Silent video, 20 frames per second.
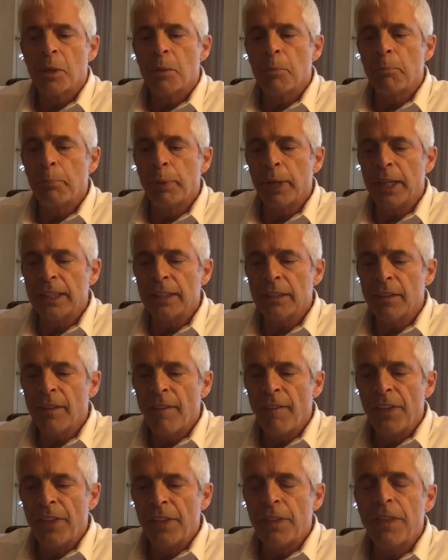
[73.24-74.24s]
but
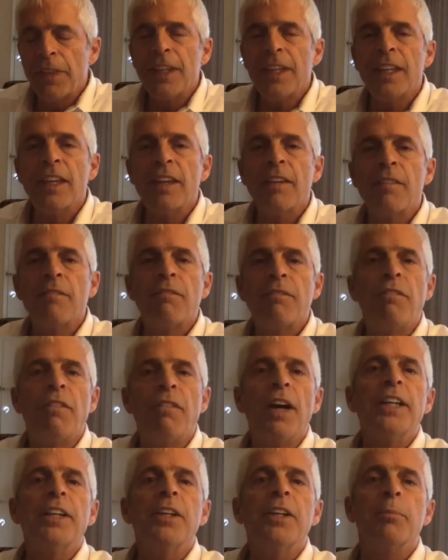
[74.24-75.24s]
the
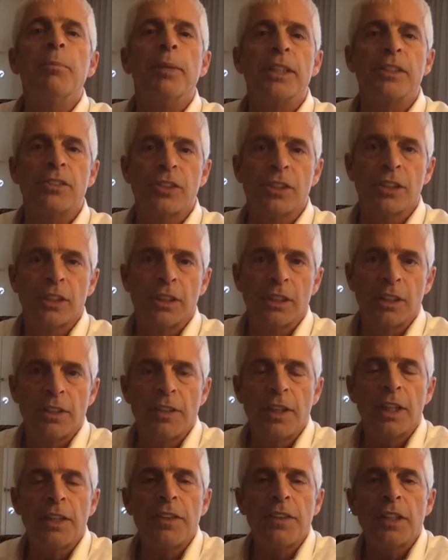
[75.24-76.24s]
environment
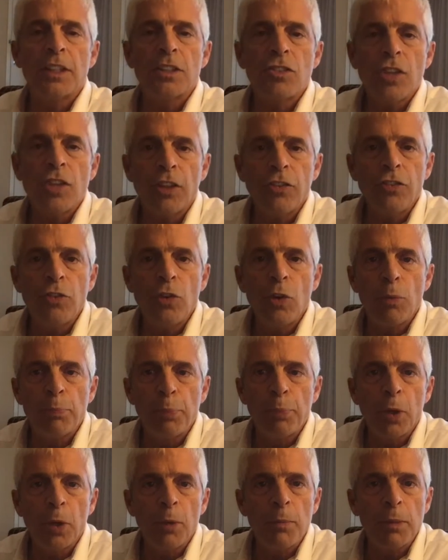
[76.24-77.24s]
that the intestinal
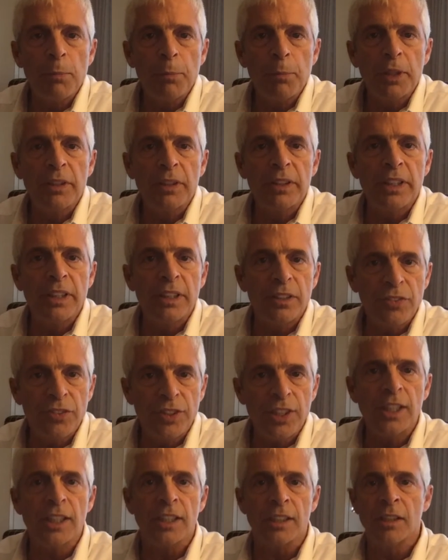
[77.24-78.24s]
permeability is
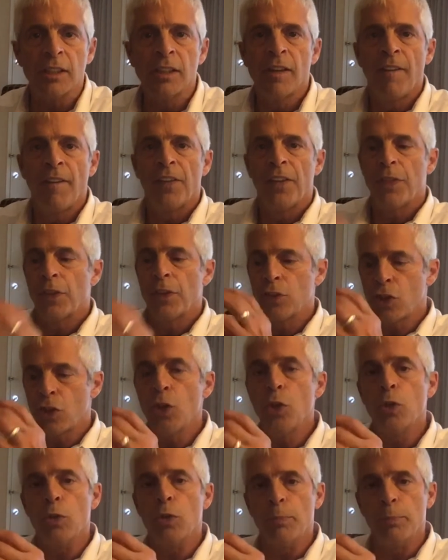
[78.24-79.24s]
in, the
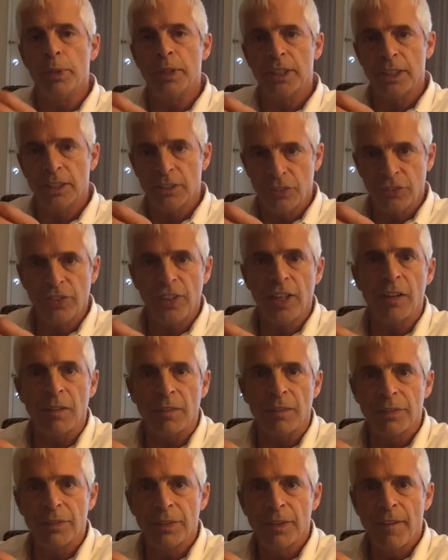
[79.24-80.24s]
tube
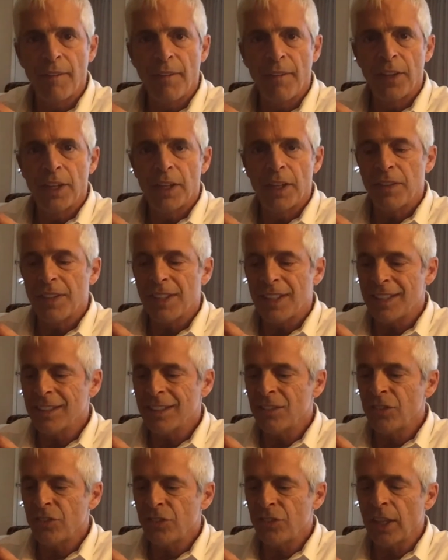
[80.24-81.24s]
itself, the
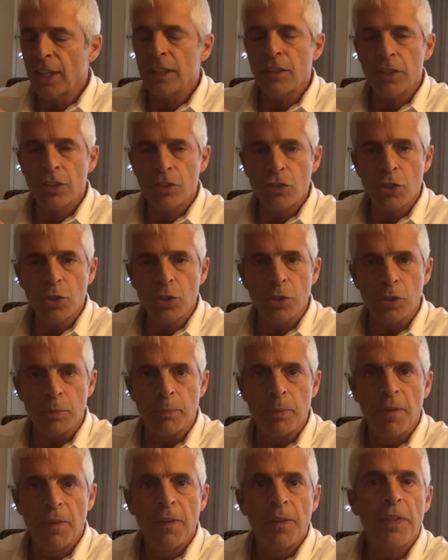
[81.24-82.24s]
inside of the tube,
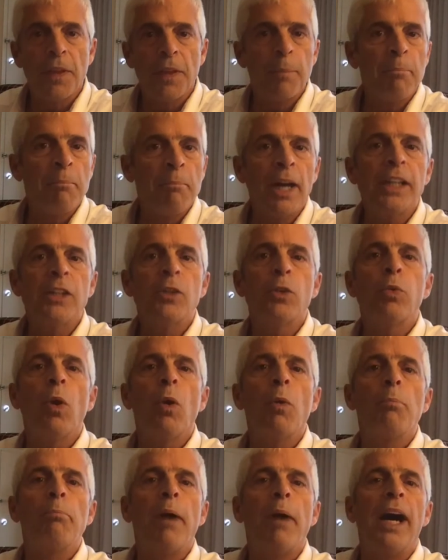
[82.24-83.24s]
the
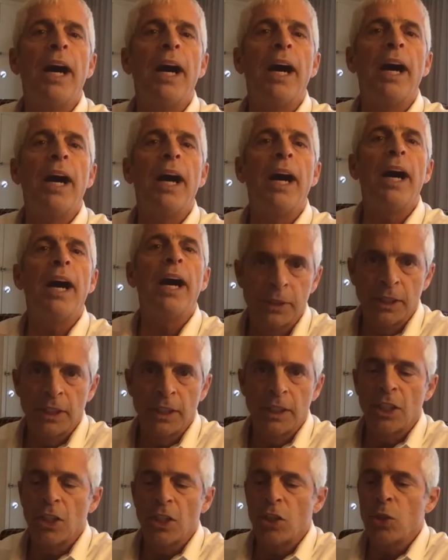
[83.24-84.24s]
microbiome,
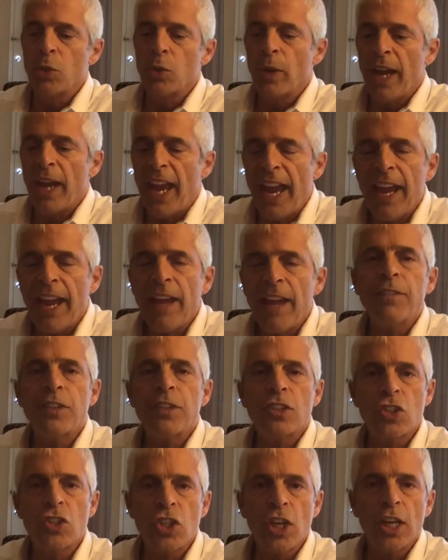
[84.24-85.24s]
you
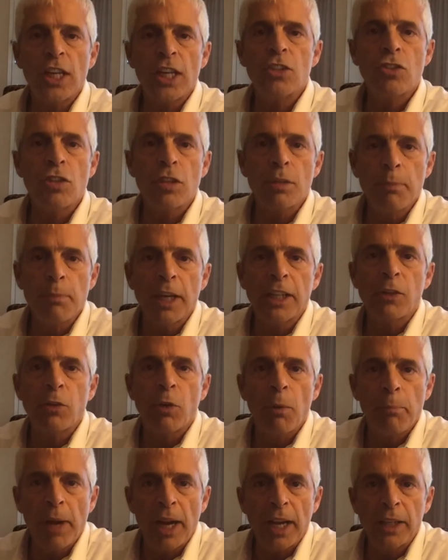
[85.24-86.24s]
have to change the
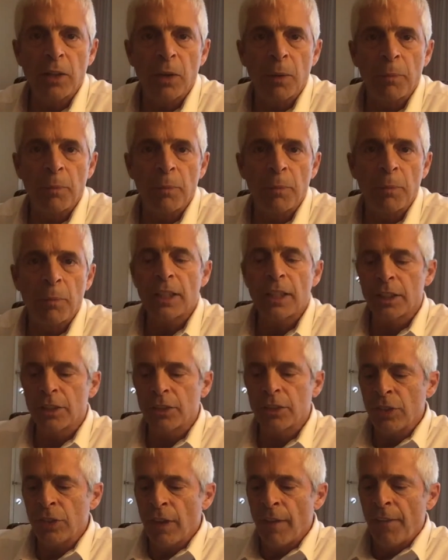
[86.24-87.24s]
microbiome,
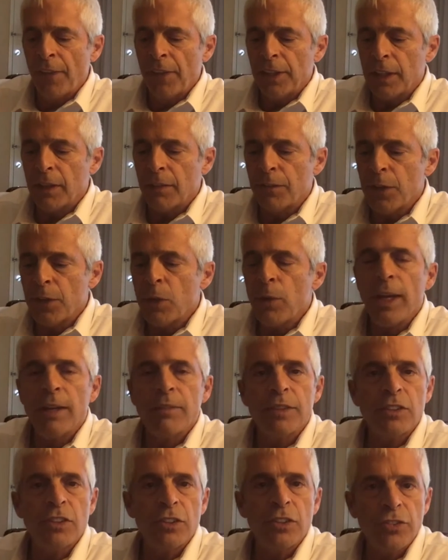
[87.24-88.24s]
because if you have a
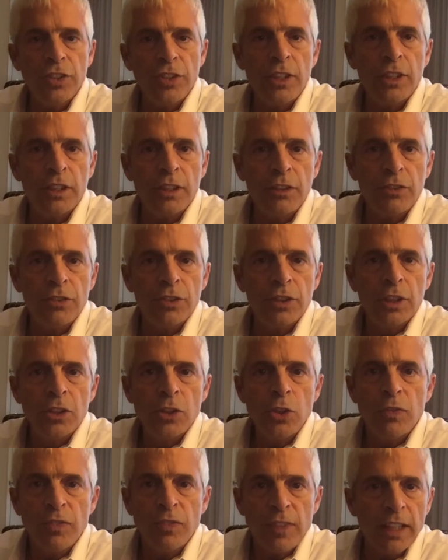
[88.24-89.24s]
disease,
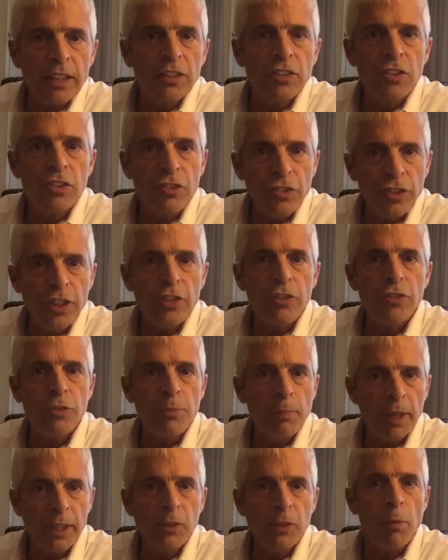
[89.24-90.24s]
you've got a diseased
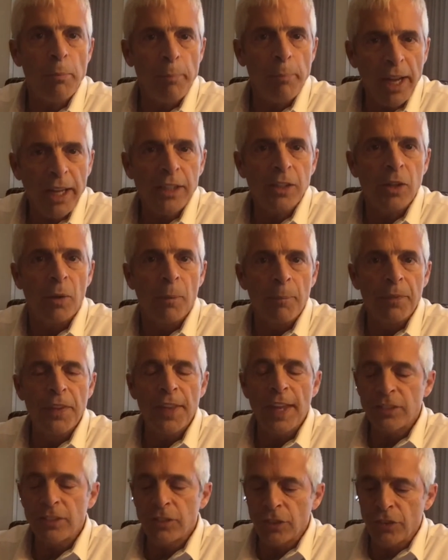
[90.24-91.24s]
microbiome.
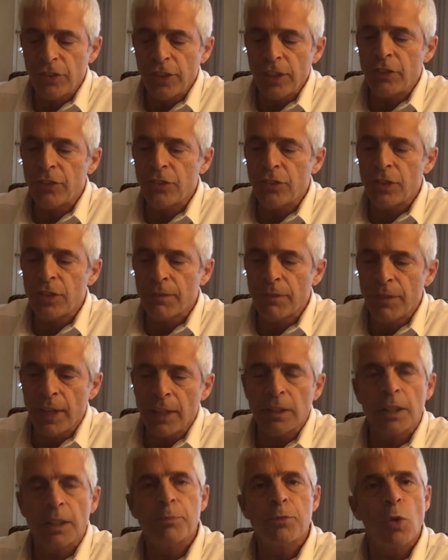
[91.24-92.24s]
That disease
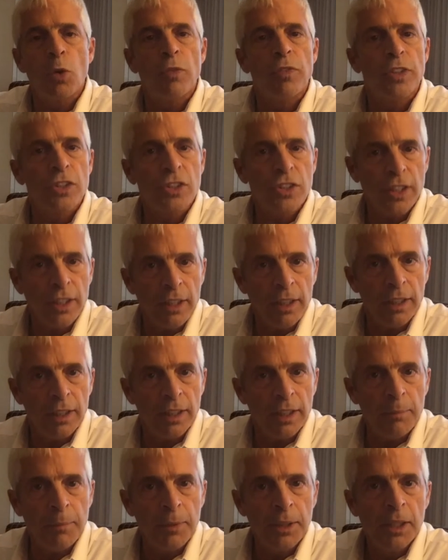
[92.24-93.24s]
developed over
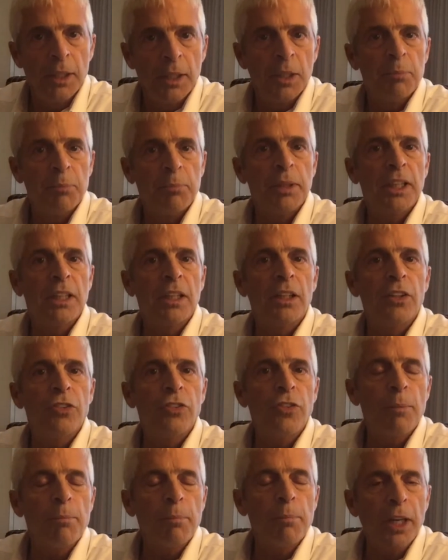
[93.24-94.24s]
time because
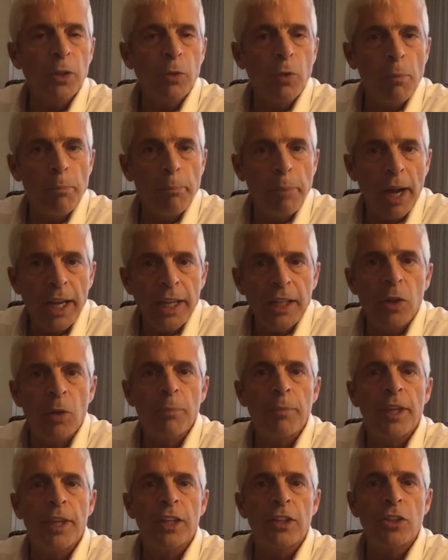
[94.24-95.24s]
the
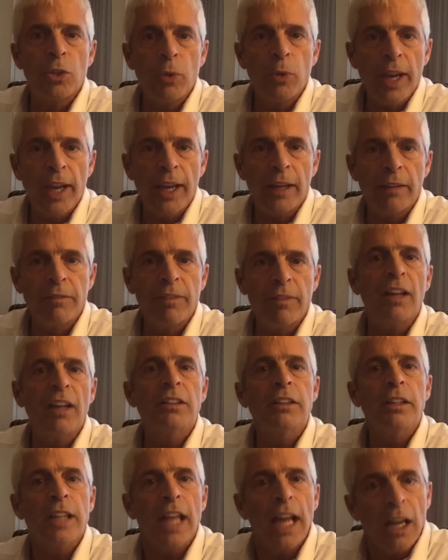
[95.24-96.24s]
microbiome that you have
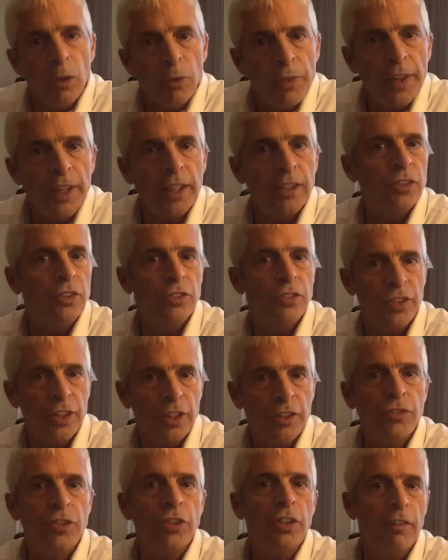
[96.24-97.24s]
allowed that
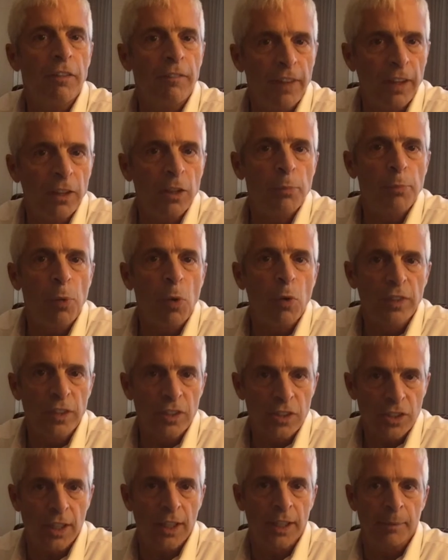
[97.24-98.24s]
disease to develop over
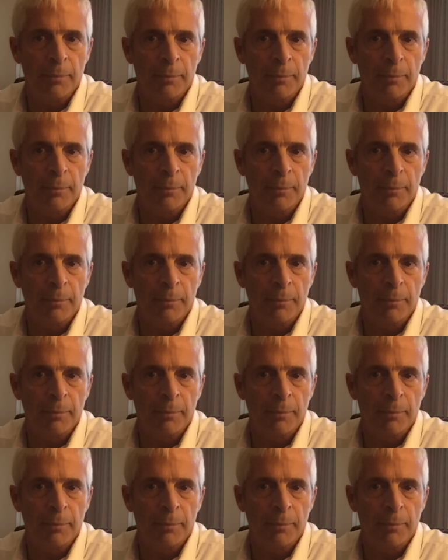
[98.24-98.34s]
time.